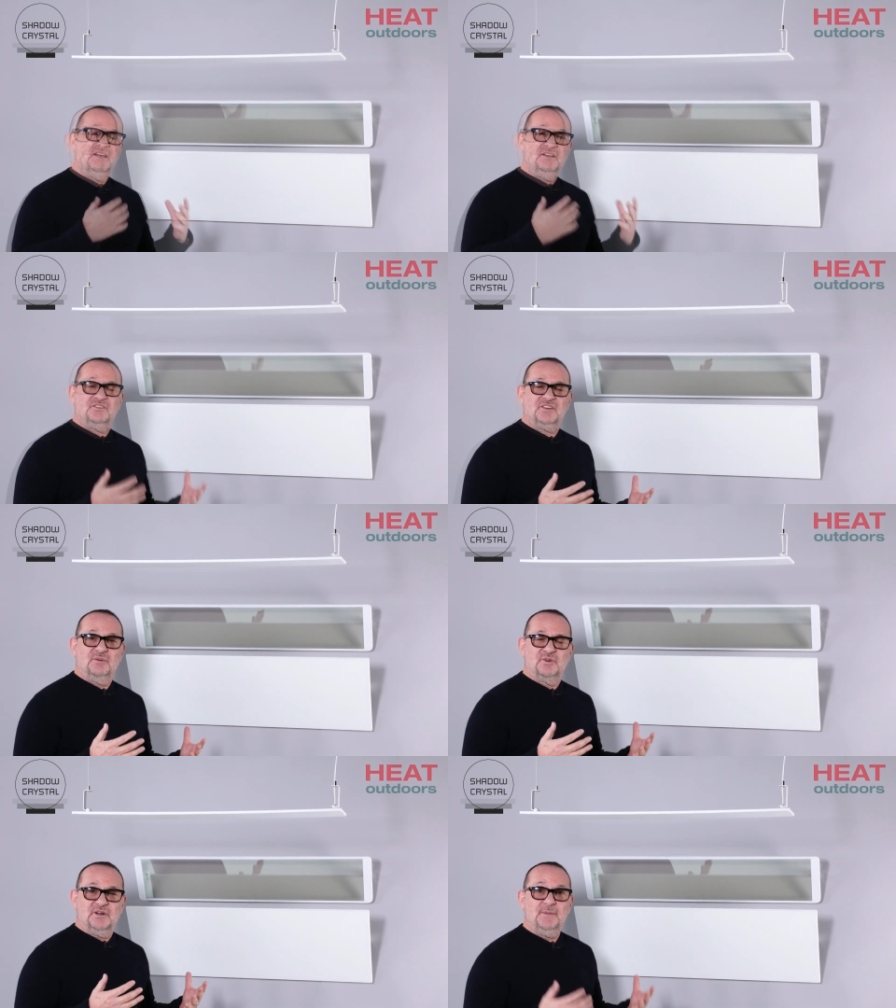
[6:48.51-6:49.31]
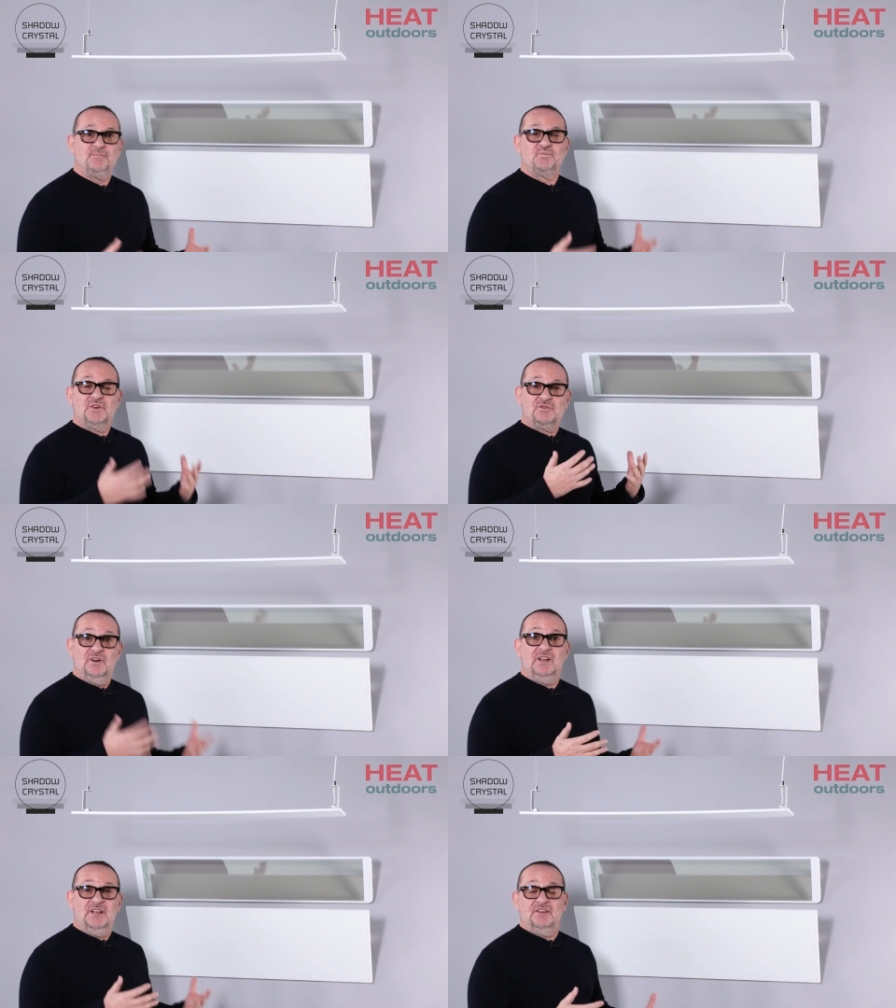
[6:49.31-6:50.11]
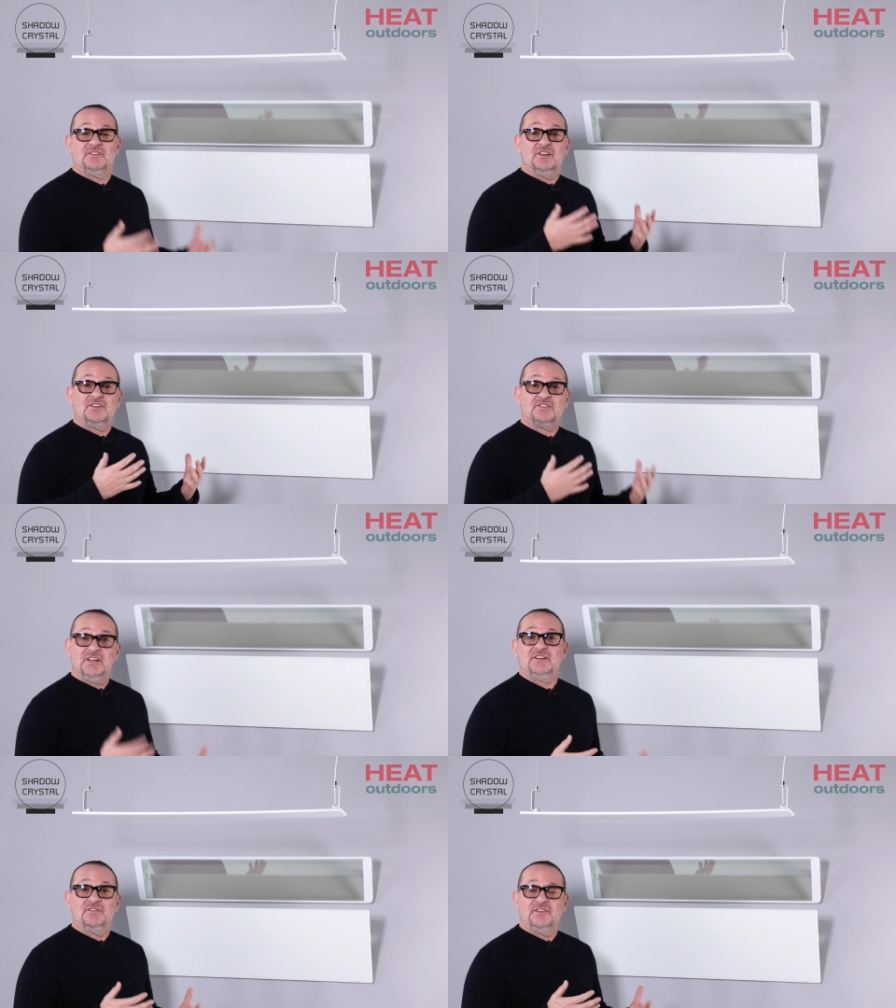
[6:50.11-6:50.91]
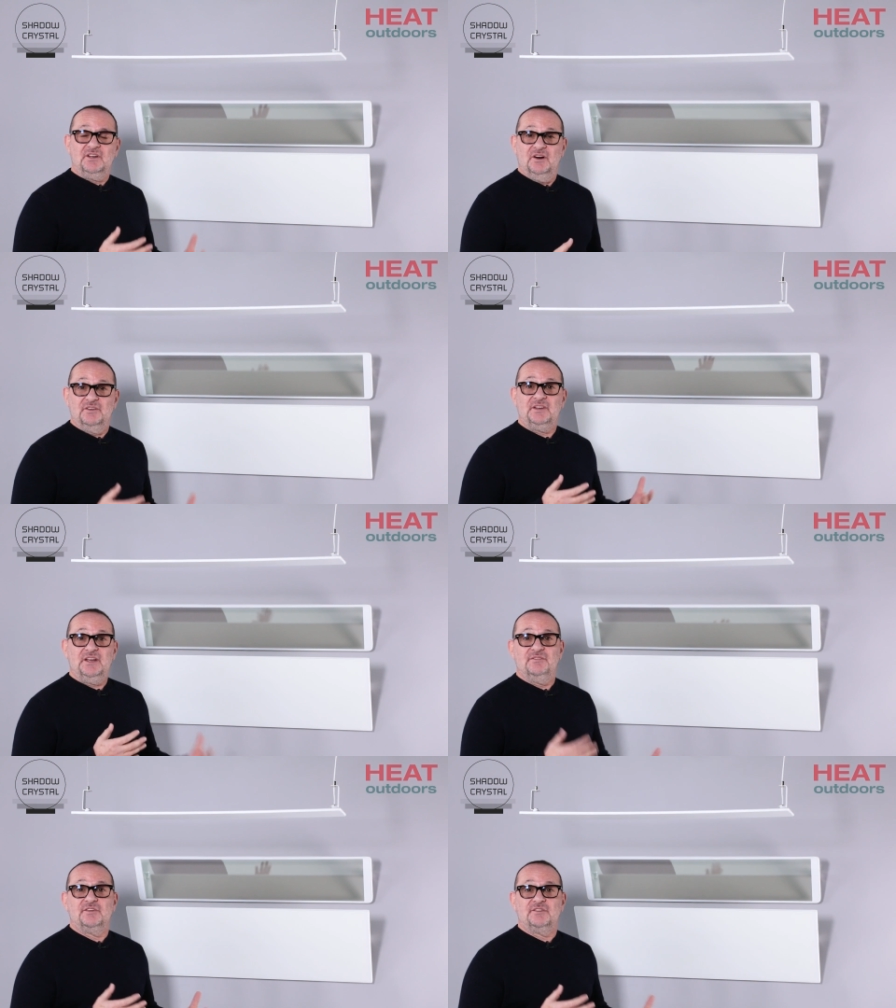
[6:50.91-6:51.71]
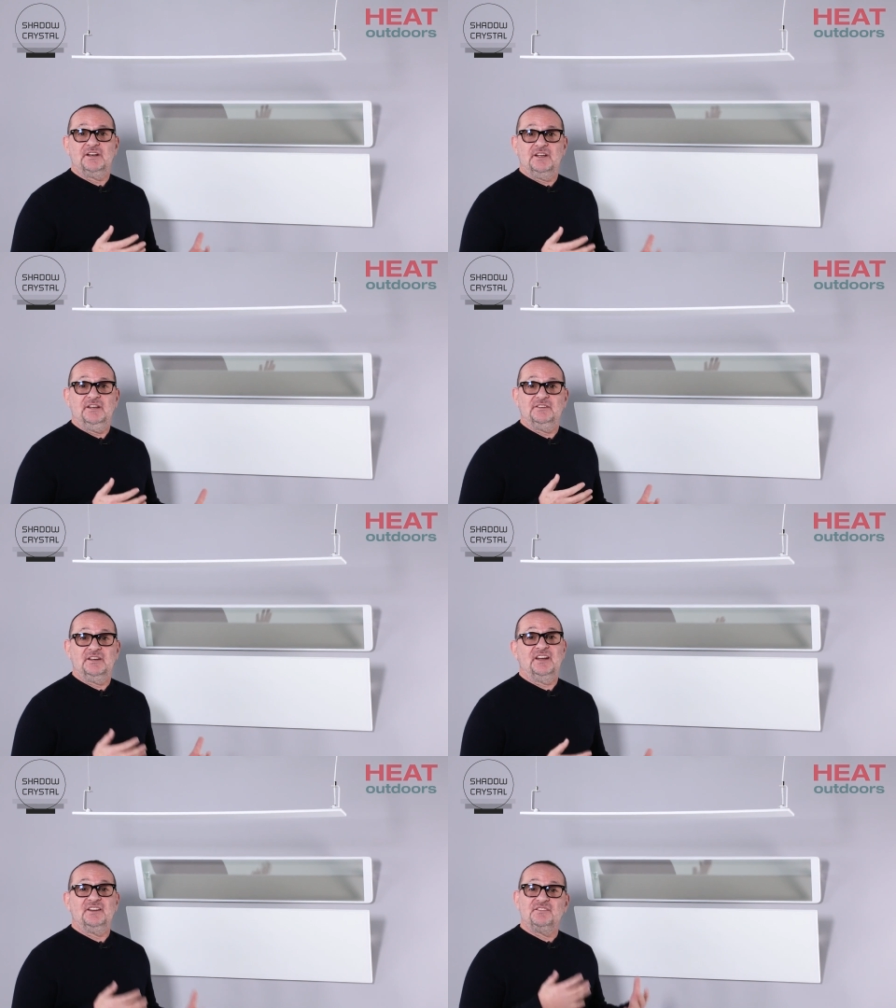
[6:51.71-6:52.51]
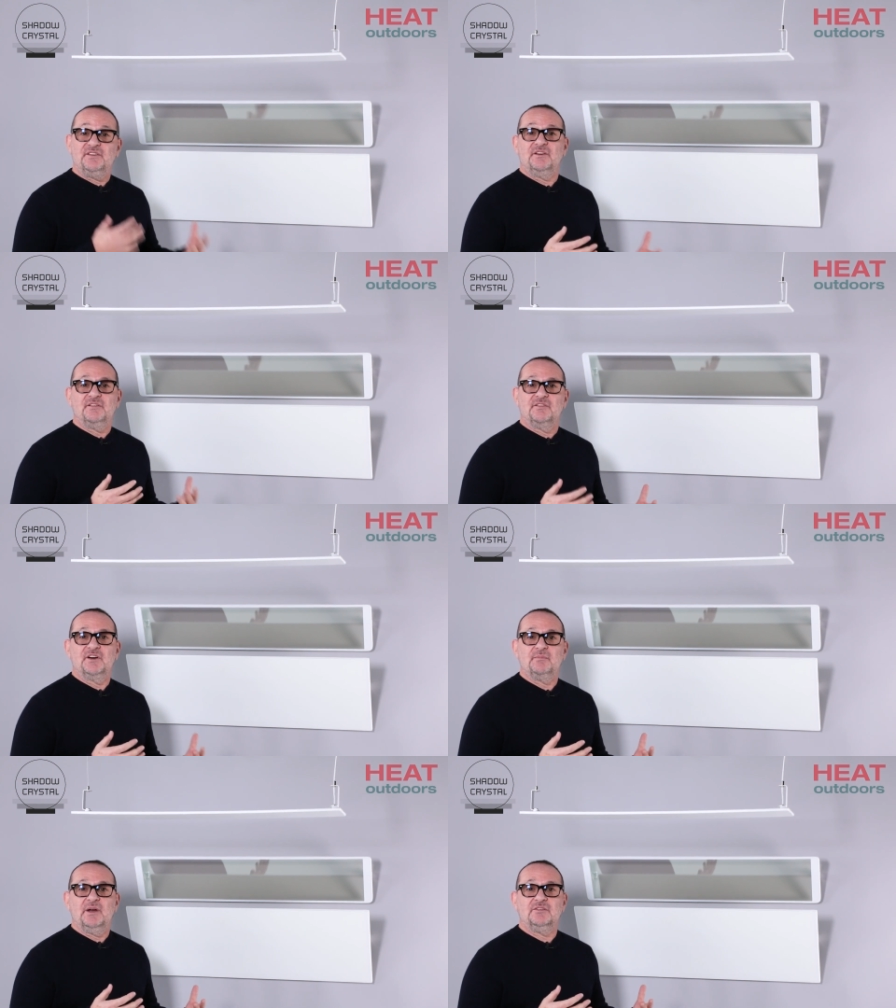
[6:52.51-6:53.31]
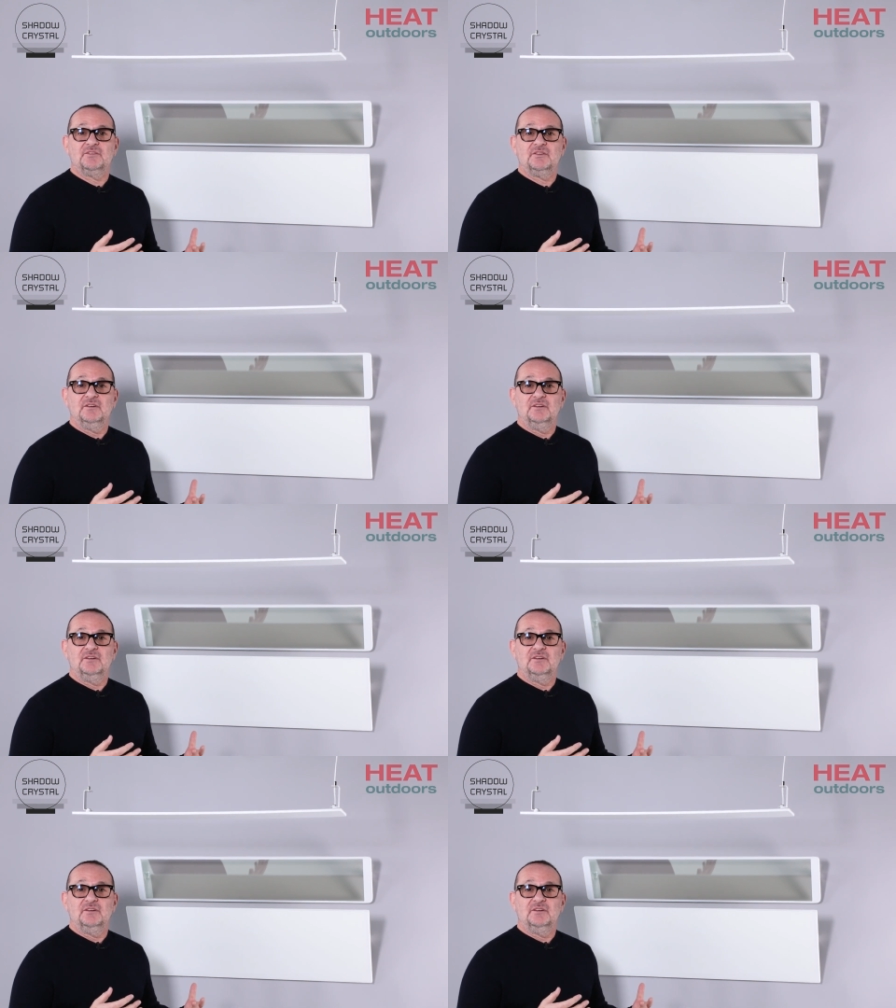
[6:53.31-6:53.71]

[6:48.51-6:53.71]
In summary, this really is state-of-the-art infrared heating at its very, very best.